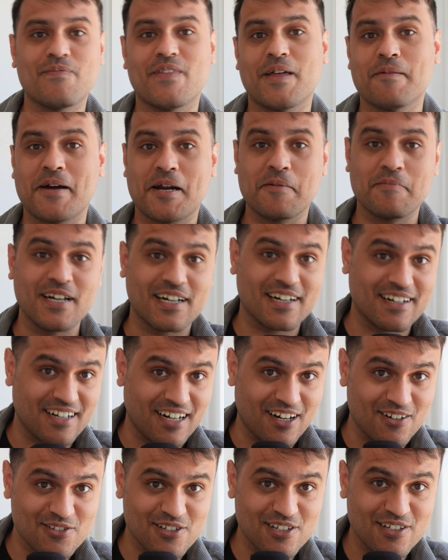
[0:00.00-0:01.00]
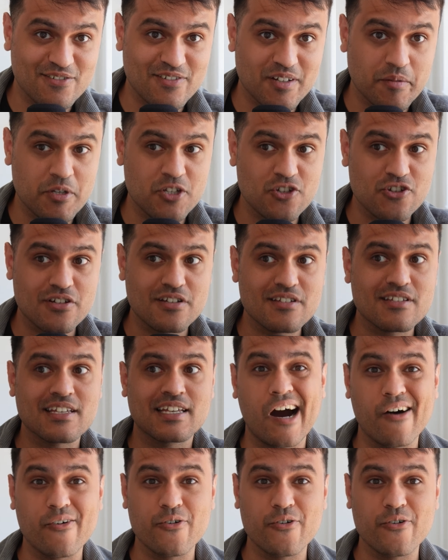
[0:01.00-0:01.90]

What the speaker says: There might be a carousel of images.